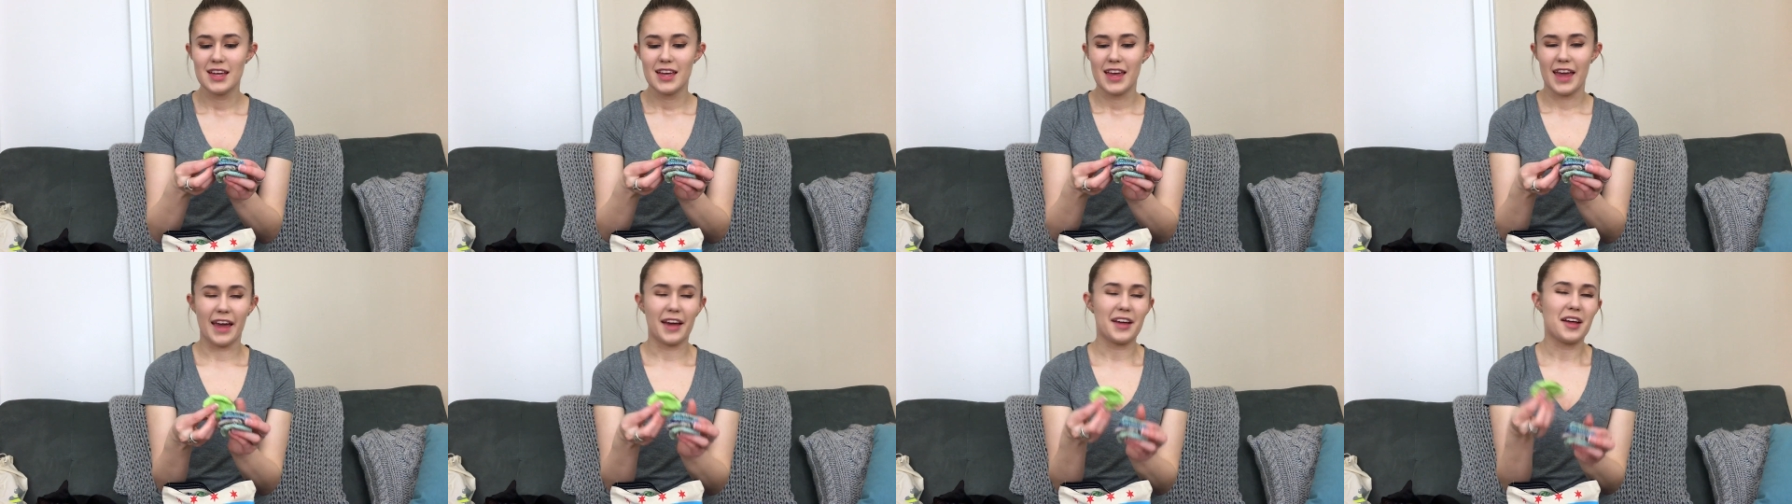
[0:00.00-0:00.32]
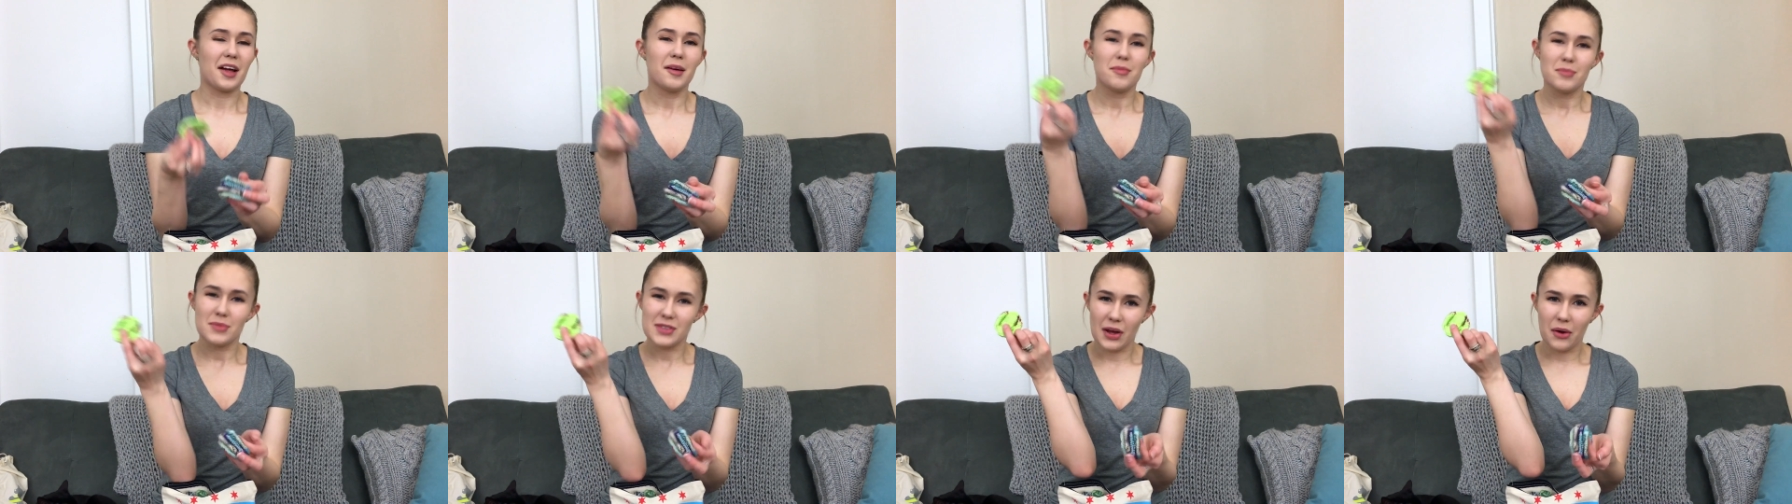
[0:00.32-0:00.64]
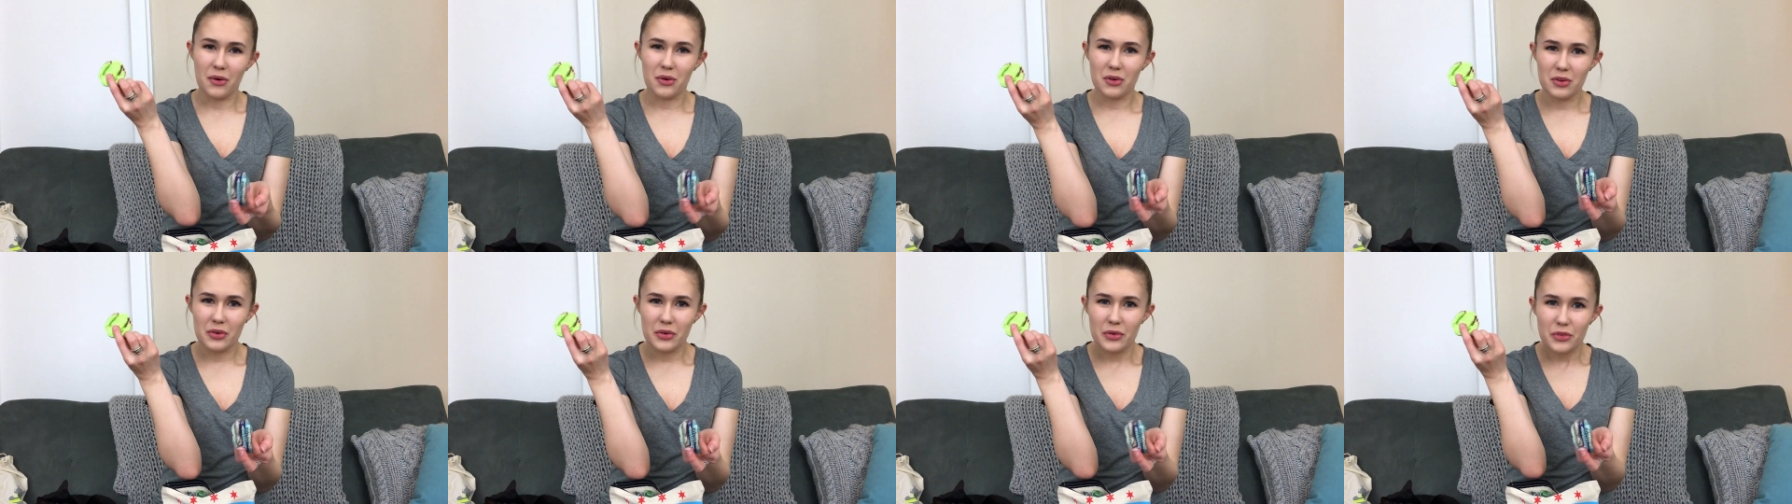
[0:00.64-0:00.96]
it comes
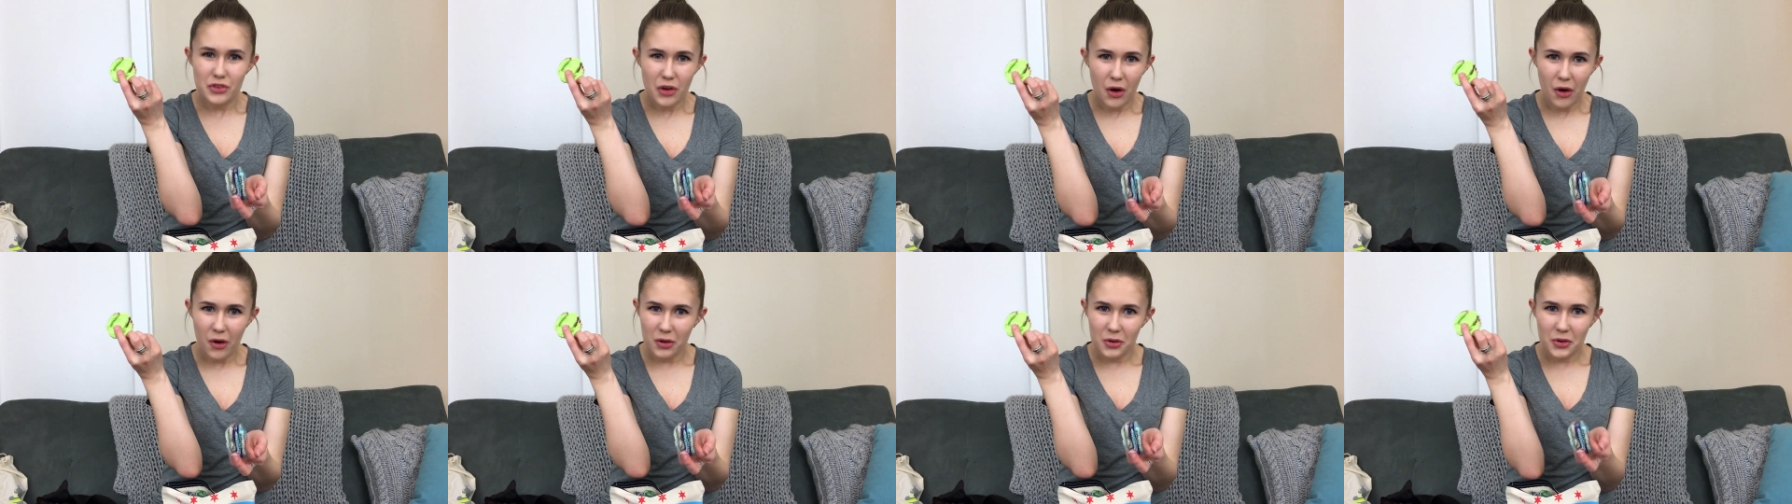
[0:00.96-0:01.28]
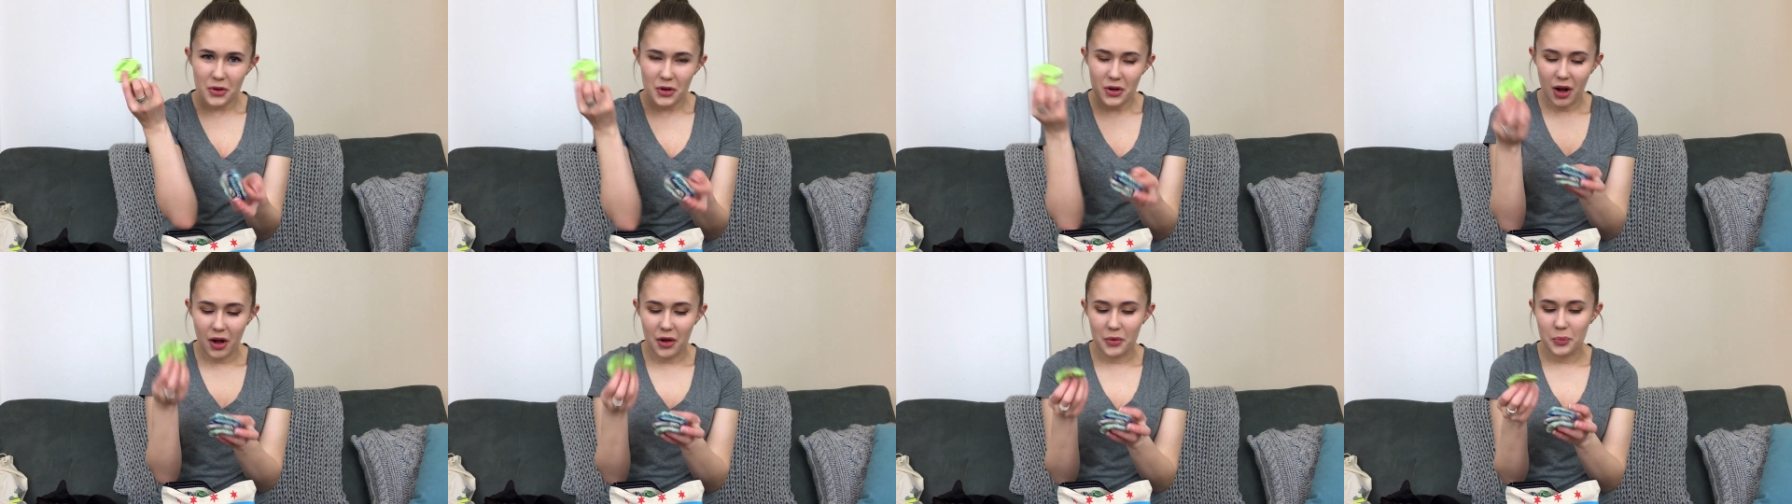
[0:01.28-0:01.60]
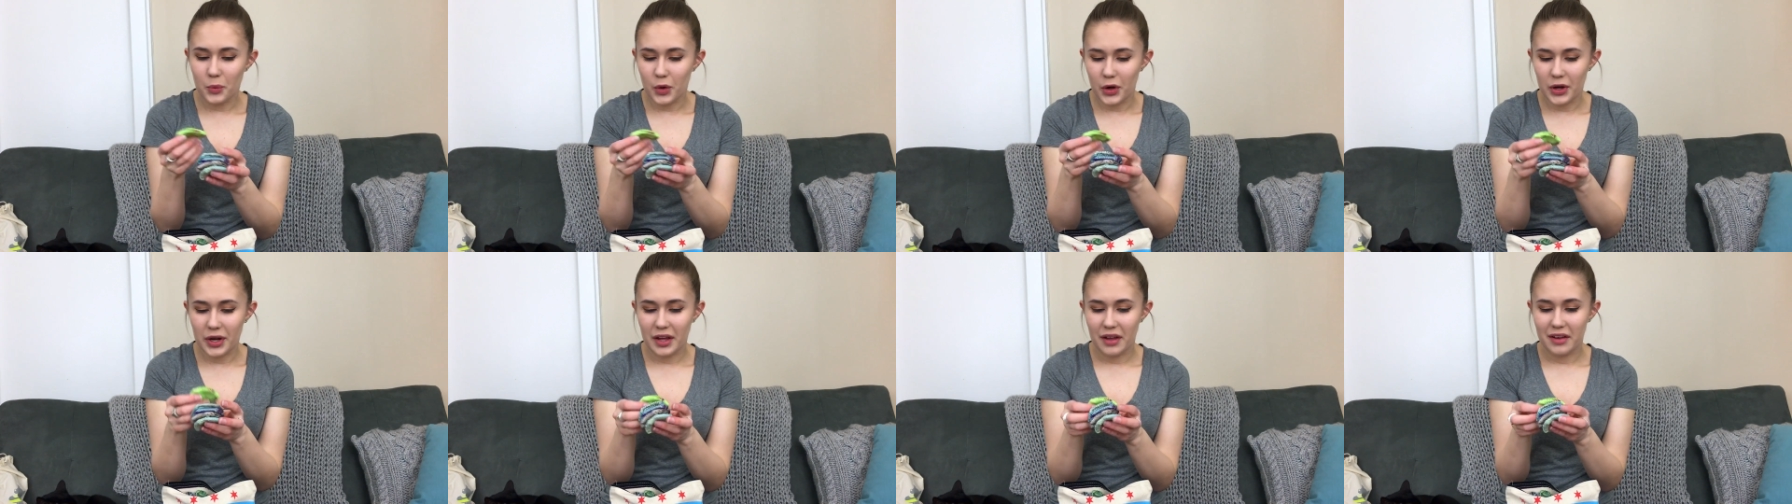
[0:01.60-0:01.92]
out a little taller on
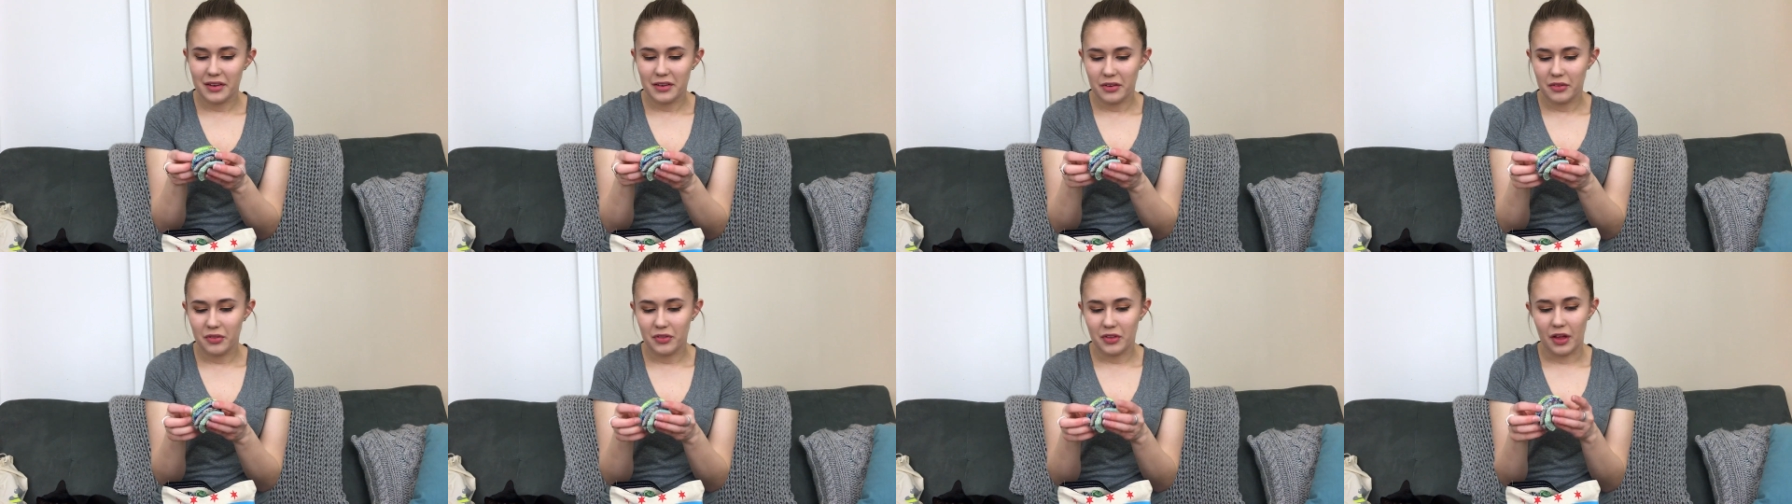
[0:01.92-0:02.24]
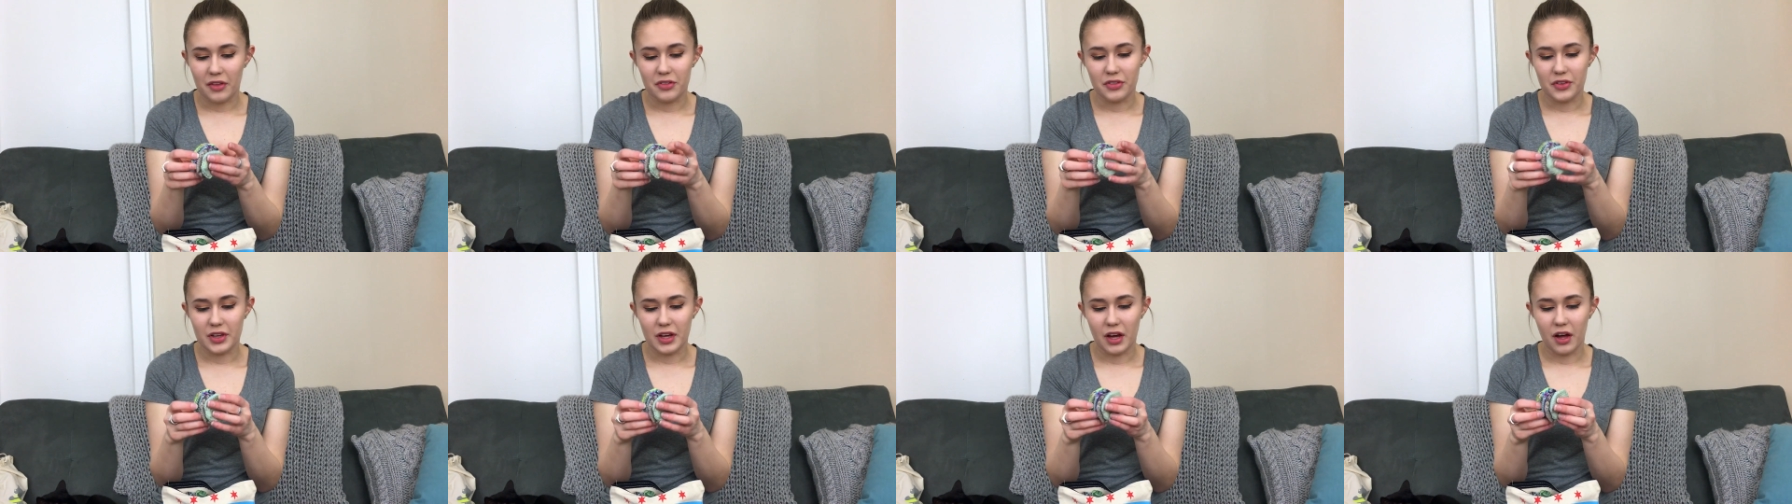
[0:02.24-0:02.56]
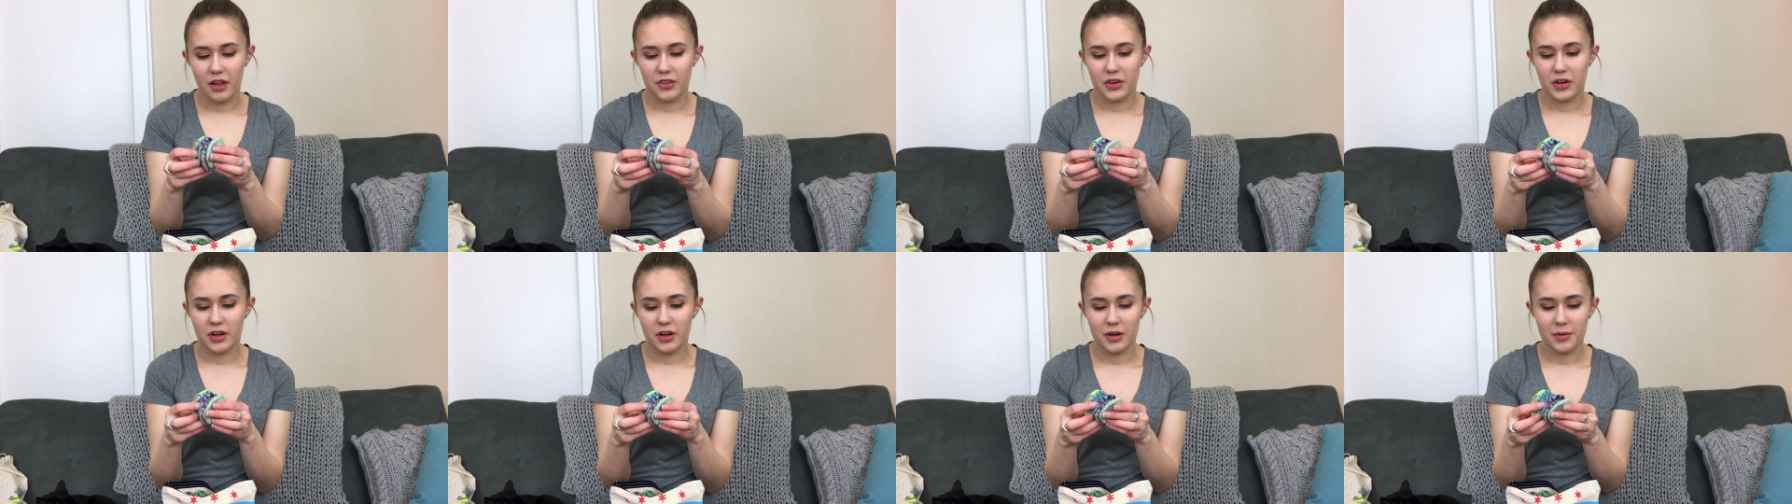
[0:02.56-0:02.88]
one end than the
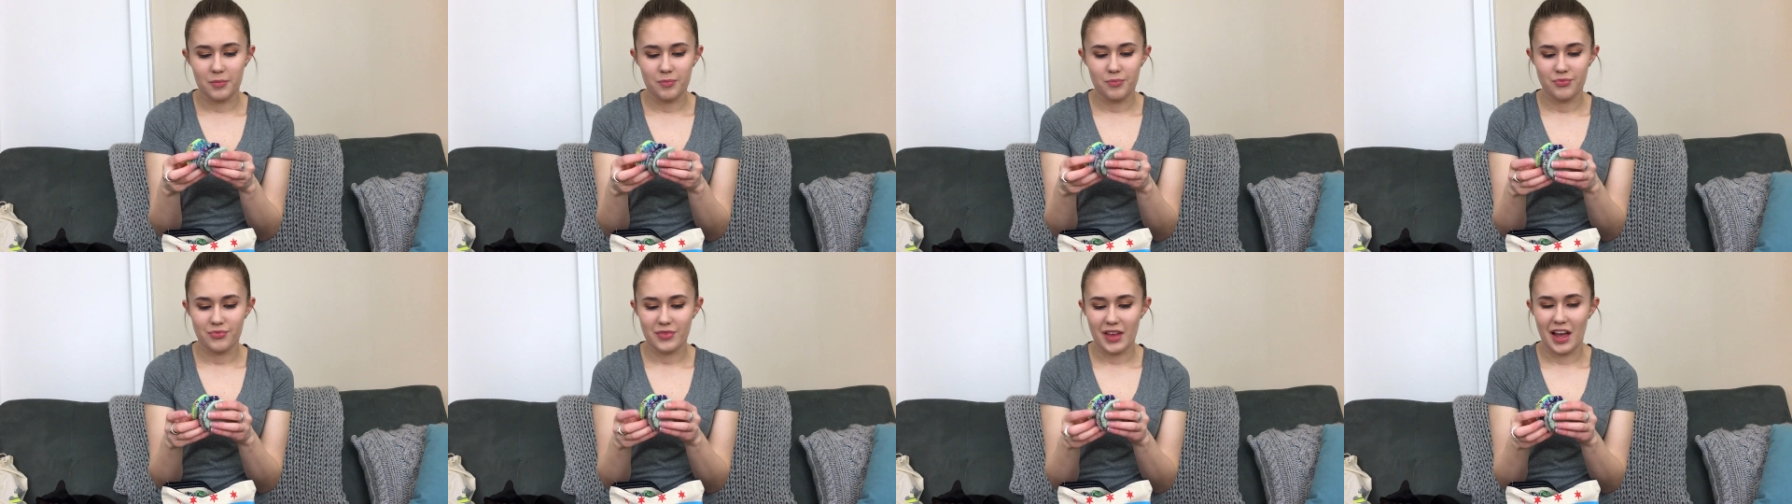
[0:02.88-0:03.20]
other.